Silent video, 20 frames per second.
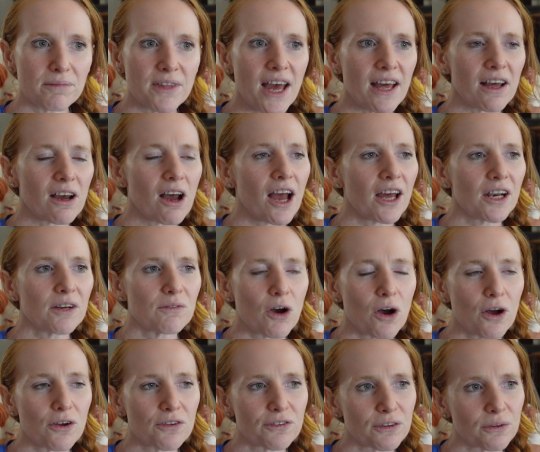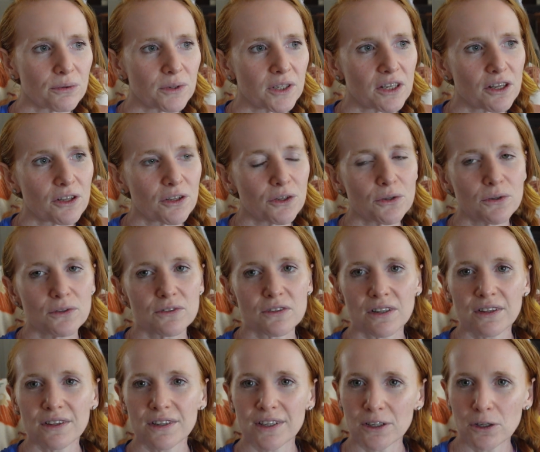That kind of also includes a
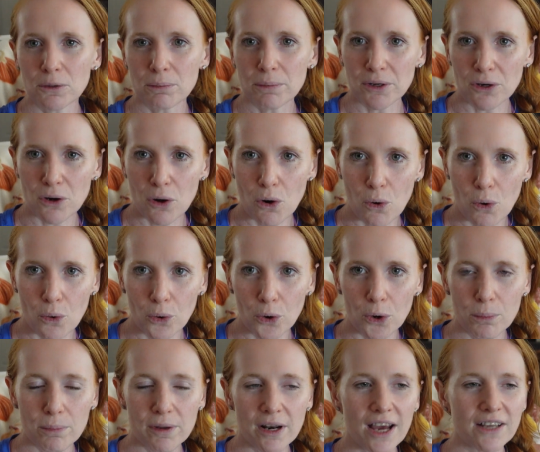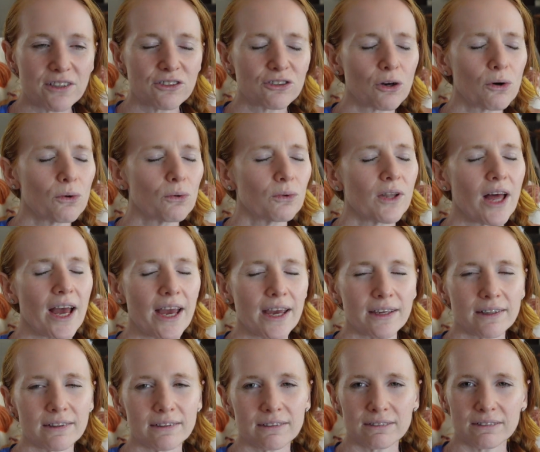little bit of horror, but I don't
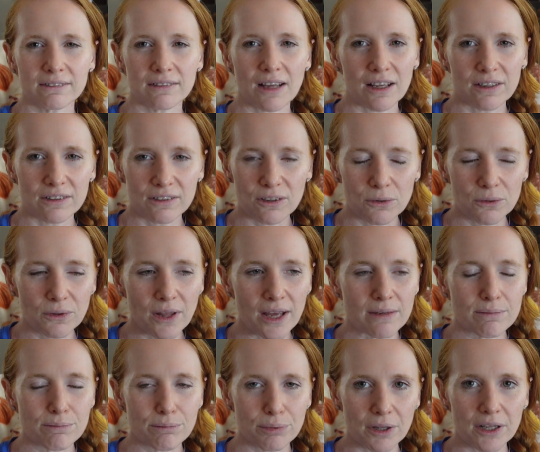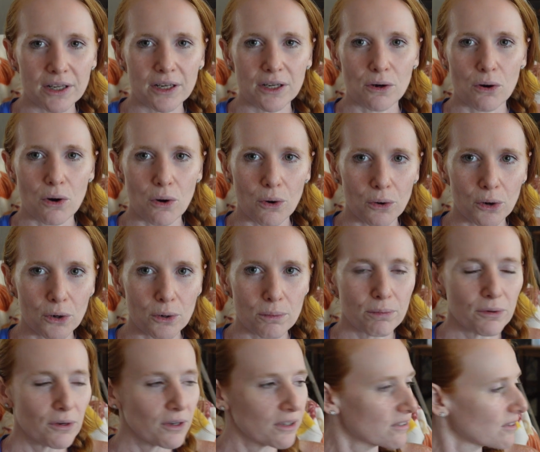like bloody horror
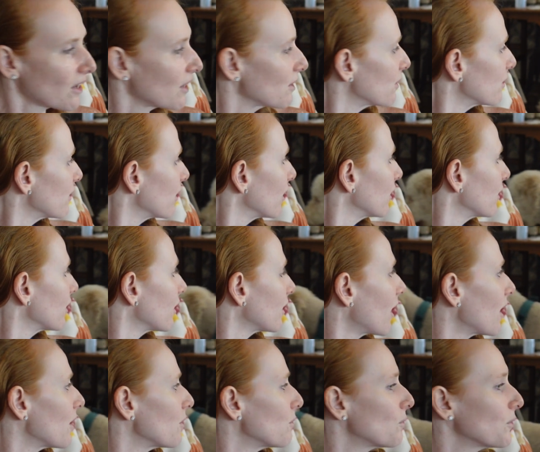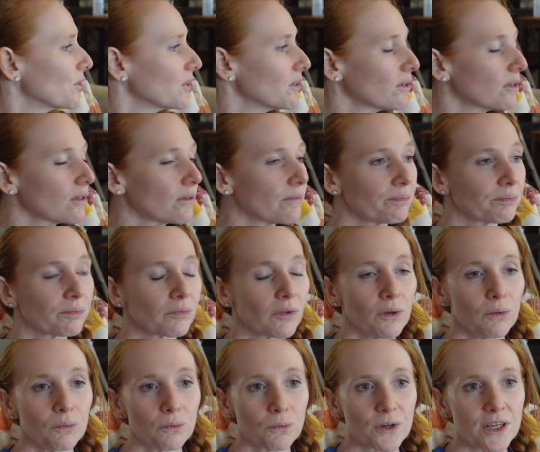books. I think that I will
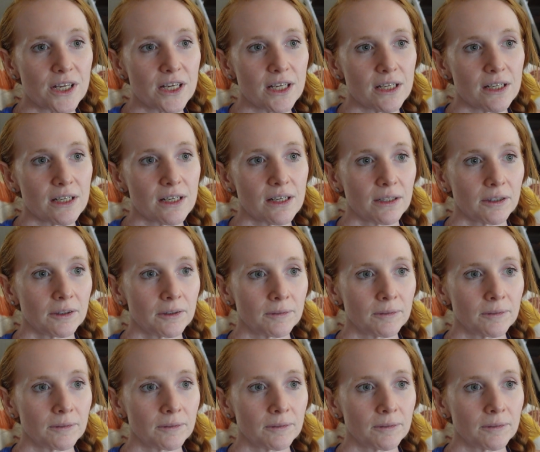read